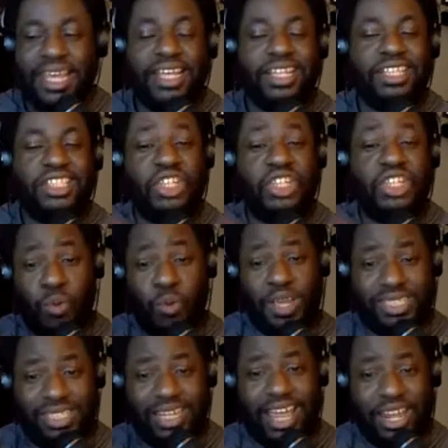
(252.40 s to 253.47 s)
Two weeks
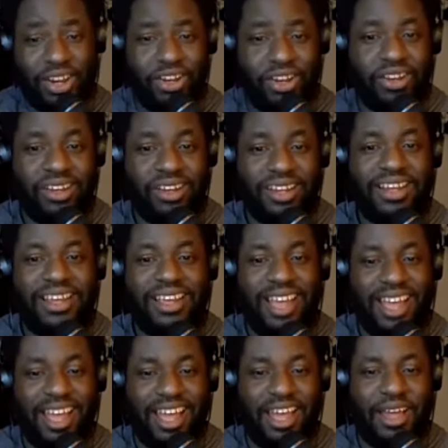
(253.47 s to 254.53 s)
later,
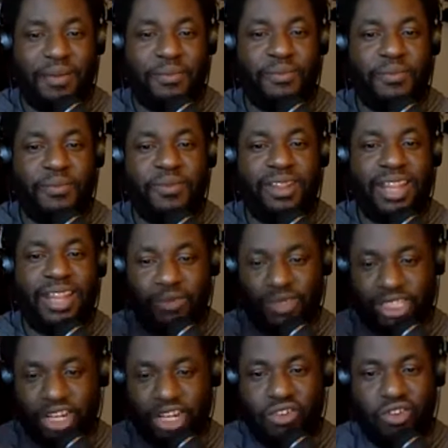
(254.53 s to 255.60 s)
um, there was
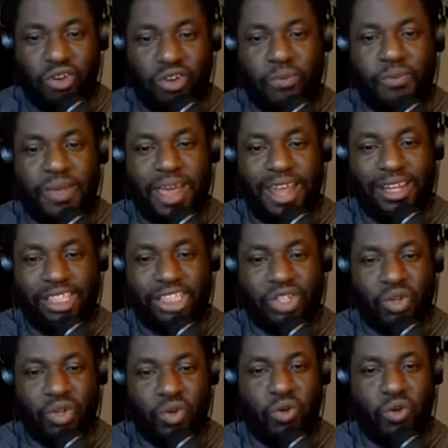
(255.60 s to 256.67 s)
a group at the
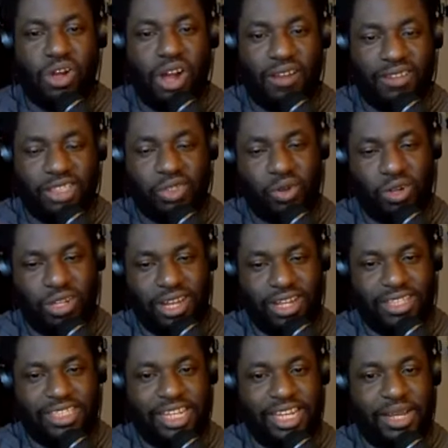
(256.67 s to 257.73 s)
school called the Sword
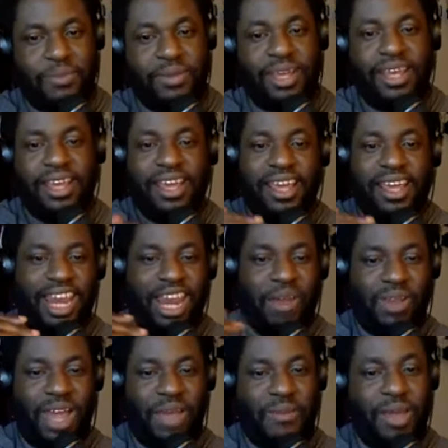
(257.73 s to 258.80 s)
Dunk Team, and they
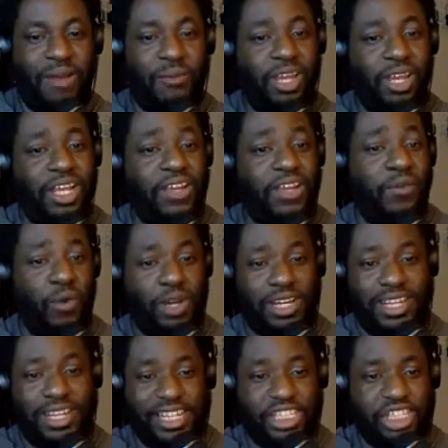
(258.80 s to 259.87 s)
were like, man, we're looking for a
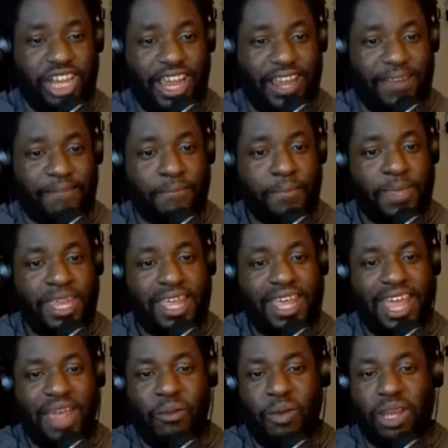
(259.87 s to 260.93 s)
DJ
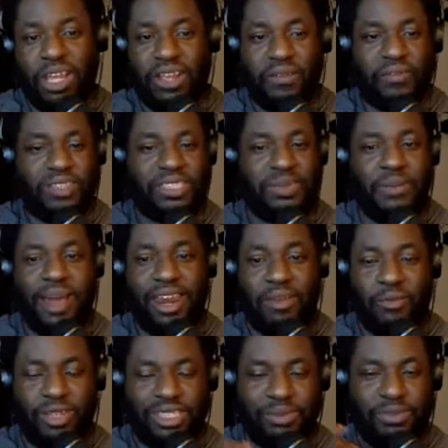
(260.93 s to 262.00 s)
and we're looking for somebody
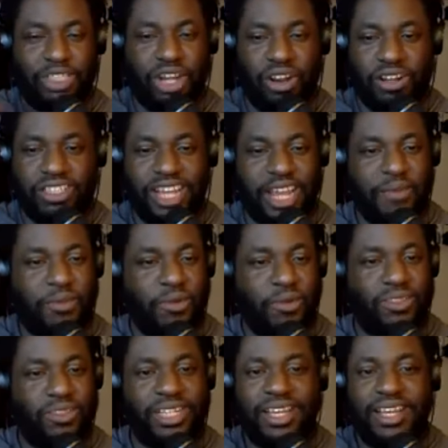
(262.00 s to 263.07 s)
with some
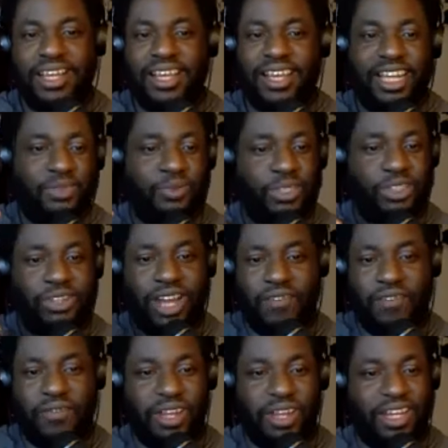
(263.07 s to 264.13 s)
turntables because we're trying to
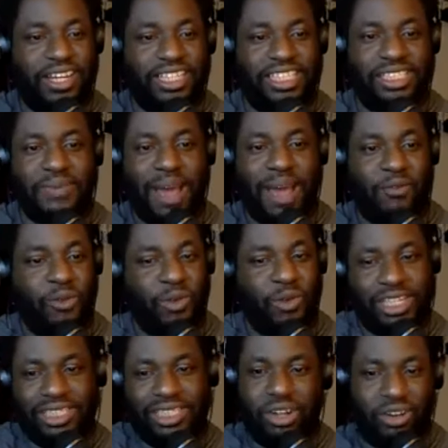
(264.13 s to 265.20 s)
fill in this spot. We want
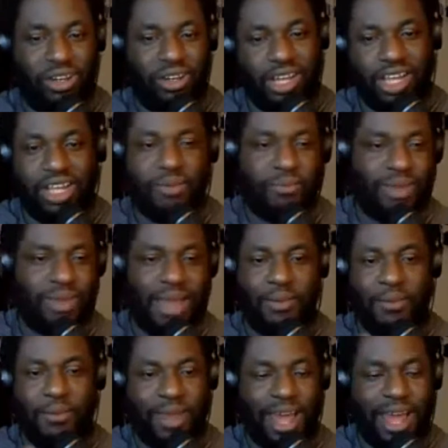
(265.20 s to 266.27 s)
this certain look and blah,
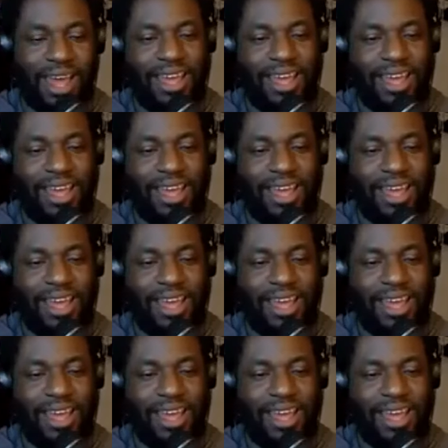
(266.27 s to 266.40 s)
blah, blah.